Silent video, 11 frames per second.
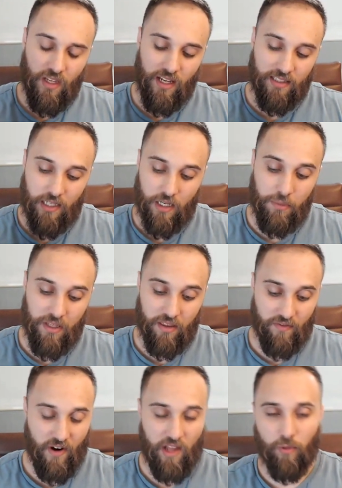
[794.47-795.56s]
It's going to be the
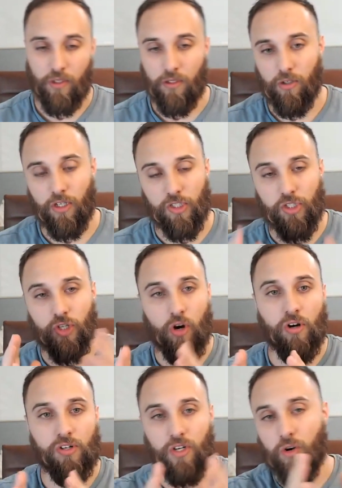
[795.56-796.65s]
following. You're going to
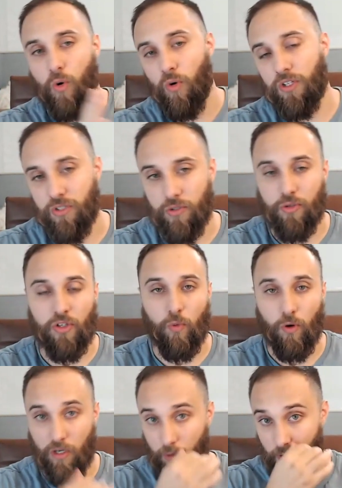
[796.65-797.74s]
charge according to who you're
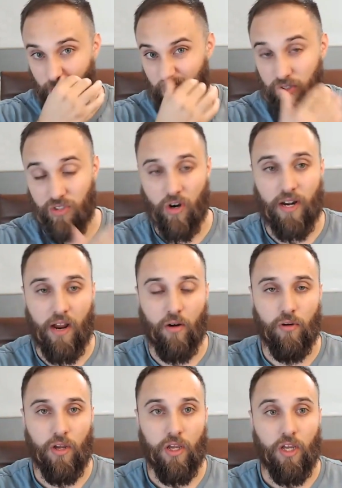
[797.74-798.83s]
working with when you start out.
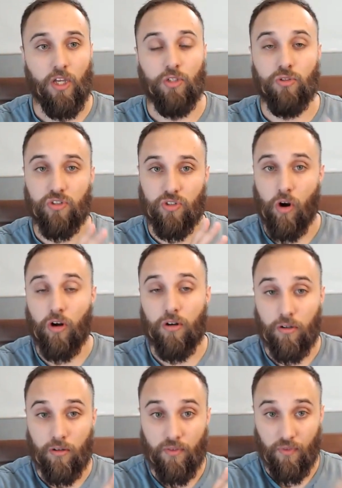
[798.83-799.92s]
You start
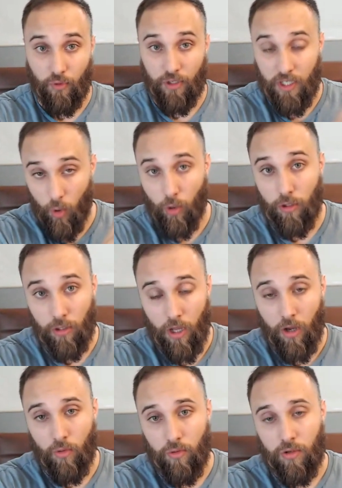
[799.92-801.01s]
free or
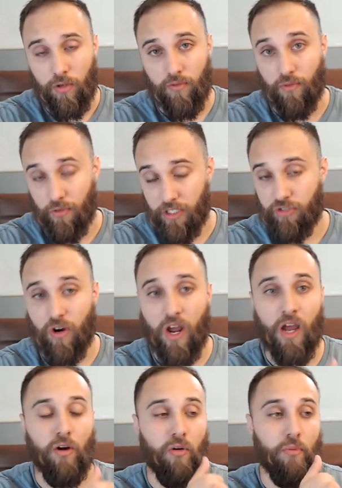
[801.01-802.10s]
low, free
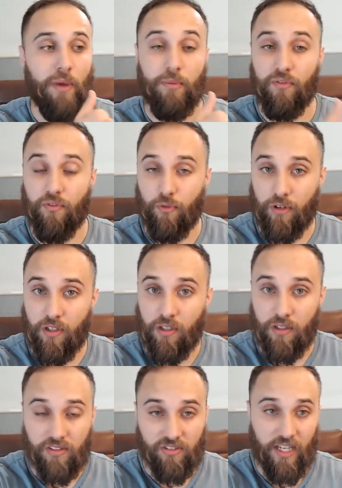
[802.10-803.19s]
trial, maybe free
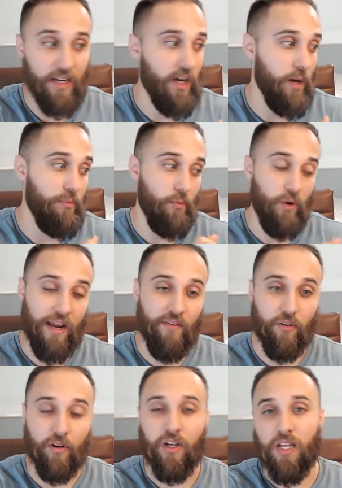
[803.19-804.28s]
setup,
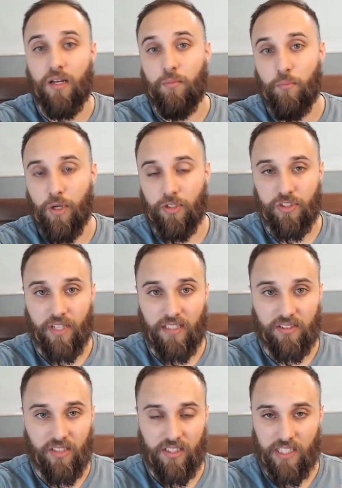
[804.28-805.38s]
whatever. Build your case
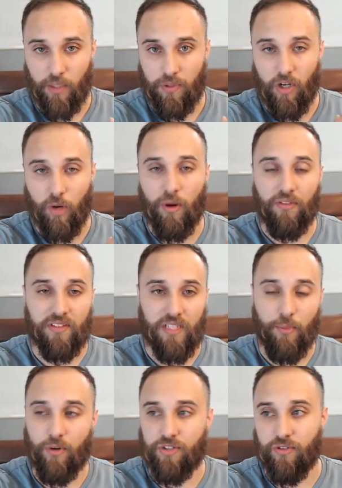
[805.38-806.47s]
studies like we talked about in the step
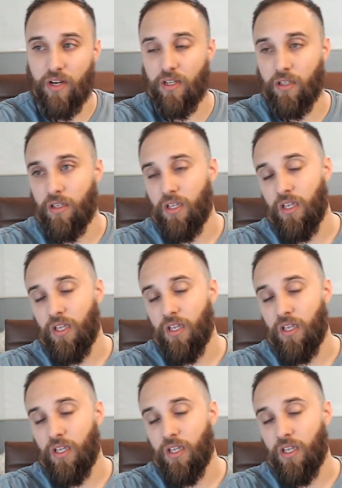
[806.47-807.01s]
one training